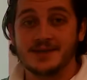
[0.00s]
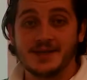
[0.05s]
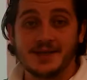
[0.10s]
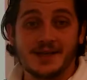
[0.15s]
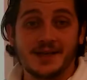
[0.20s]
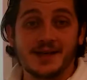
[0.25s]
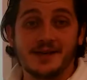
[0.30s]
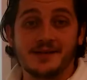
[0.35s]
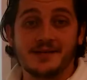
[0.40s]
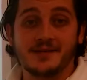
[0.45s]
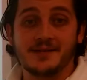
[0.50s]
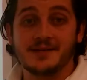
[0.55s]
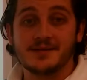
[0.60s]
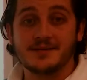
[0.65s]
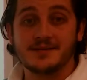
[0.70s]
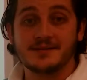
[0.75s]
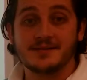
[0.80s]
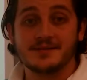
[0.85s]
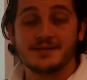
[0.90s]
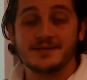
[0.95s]
In the end.
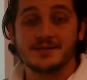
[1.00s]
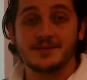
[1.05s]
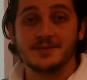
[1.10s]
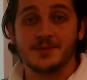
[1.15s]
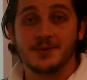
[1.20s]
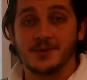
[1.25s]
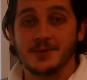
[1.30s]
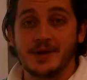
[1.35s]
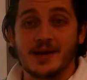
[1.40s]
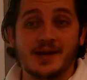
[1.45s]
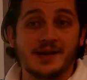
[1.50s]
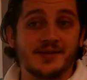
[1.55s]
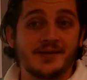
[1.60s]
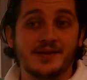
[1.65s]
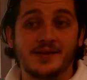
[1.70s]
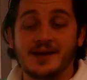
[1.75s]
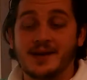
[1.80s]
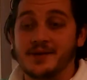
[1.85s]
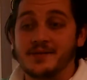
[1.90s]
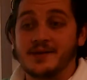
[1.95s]
We don't add it
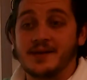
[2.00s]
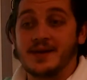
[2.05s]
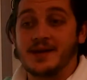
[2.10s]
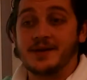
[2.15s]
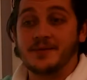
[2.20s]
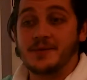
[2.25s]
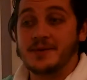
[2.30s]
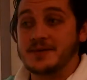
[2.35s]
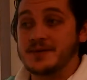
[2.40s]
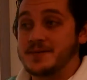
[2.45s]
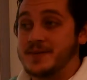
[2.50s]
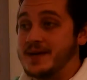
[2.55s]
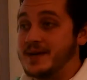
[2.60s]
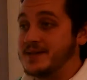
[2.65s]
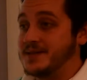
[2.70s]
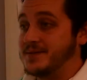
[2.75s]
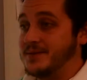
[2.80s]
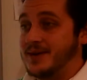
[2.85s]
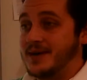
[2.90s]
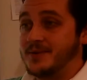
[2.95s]
to the negative becomes a
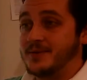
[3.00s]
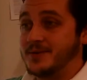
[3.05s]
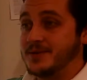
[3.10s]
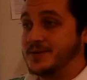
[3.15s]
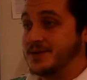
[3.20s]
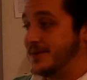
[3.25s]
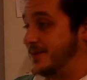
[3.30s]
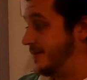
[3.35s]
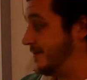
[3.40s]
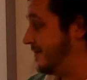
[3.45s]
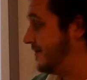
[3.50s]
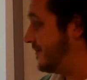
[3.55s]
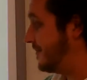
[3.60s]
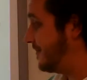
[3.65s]
positive, we add 1 to it.